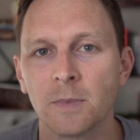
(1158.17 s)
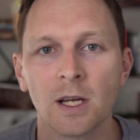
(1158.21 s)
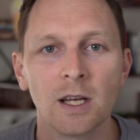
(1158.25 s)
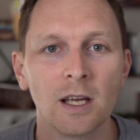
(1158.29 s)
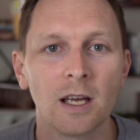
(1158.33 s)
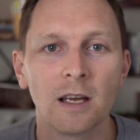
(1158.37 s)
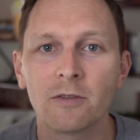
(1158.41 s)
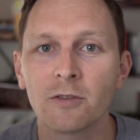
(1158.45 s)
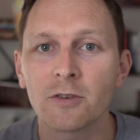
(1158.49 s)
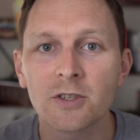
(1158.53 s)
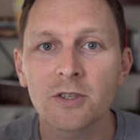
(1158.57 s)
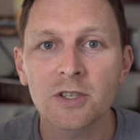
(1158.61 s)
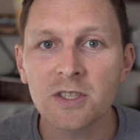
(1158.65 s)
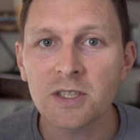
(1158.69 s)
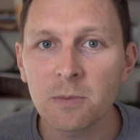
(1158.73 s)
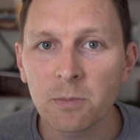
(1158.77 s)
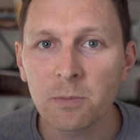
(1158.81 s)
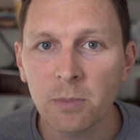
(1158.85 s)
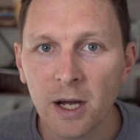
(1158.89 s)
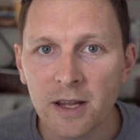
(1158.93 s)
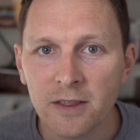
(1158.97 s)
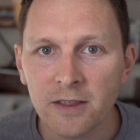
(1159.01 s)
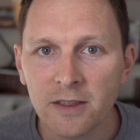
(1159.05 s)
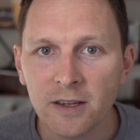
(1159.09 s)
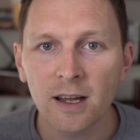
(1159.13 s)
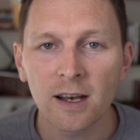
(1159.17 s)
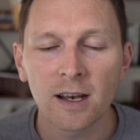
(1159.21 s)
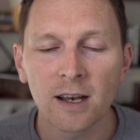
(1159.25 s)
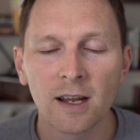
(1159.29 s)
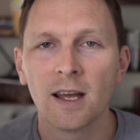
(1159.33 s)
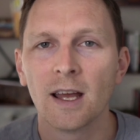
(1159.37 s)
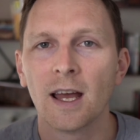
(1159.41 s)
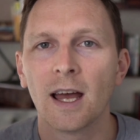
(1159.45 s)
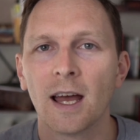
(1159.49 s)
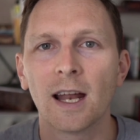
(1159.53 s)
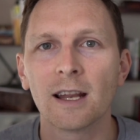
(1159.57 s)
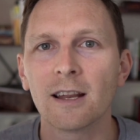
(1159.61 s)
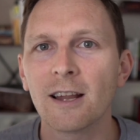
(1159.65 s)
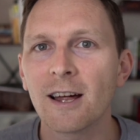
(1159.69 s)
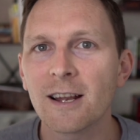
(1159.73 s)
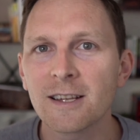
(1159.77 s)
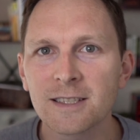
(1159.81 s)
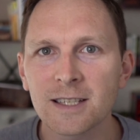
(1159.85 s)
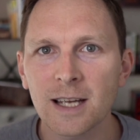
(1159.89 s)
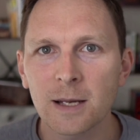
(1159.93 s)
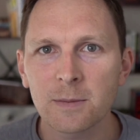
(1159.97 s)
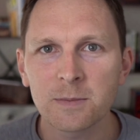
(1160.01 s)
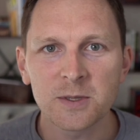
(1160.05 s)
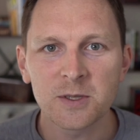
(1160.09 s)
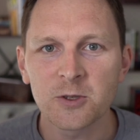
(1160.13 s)
If you're just in Python, and a lot of
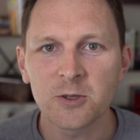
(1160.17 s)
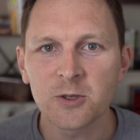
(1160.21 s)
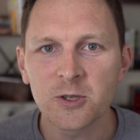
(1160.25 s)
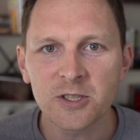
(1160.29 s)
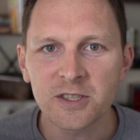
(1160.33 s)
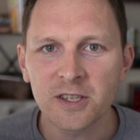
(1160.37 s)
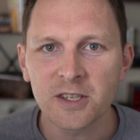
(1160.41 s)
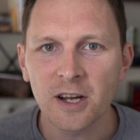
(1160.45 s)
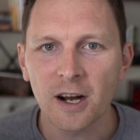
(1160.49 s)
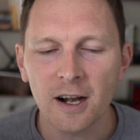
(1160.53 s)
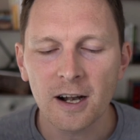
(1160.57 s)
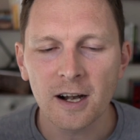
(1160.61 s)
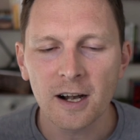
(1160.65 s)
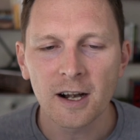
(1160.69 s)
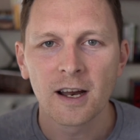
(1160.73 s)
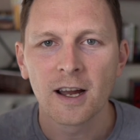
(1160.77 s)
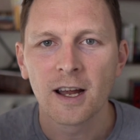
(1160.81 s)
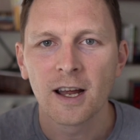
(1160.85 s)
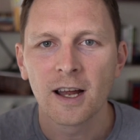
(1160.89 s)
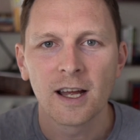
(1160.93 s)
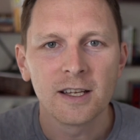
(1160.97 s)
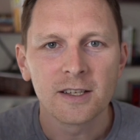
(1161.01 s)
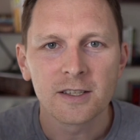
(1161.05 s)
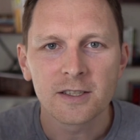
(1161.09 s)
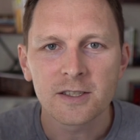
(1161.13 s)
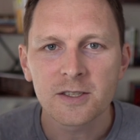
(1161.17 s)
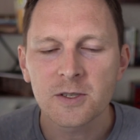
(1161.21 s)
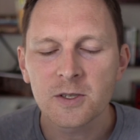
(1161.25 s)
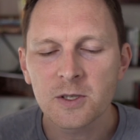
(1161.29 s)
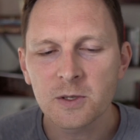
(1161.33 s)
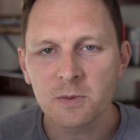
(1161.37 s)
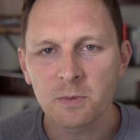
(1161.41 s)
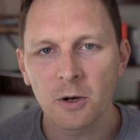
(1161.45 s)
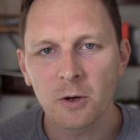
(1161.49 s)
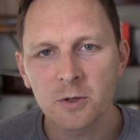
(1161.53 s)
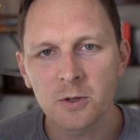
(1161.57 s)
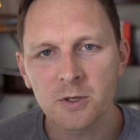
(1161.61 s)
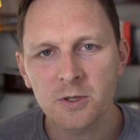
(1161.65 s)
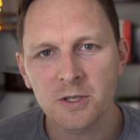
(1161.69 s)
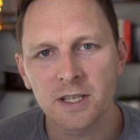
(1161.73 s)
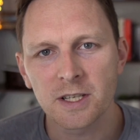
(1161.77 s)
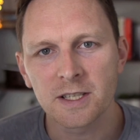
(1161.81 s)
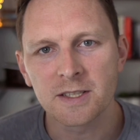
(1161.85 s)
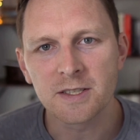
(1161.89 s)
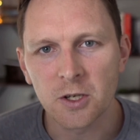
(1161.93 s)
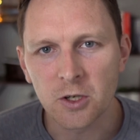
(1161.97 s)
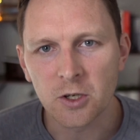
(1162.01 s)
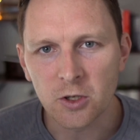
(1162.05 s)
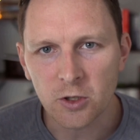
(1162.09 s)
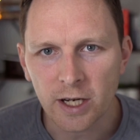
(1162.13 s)
times you just use Poetry. It's
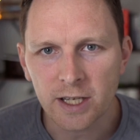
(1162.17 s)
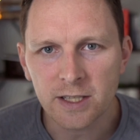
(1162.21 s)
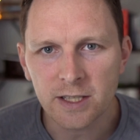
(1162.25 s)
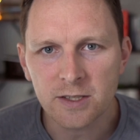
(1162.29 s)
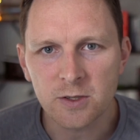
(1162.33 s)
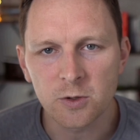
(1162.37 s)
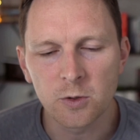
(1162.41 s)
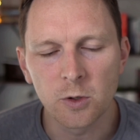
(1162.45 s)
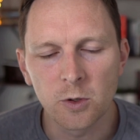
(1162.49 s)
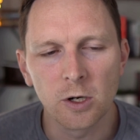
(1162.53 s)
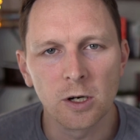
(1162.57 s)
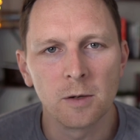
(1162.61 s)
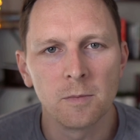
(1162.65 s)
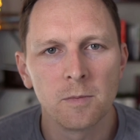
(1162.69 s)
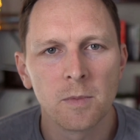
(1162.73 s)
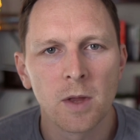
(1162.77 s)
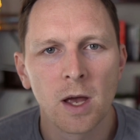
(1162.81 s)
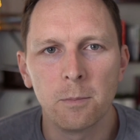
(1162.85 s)
a great tool.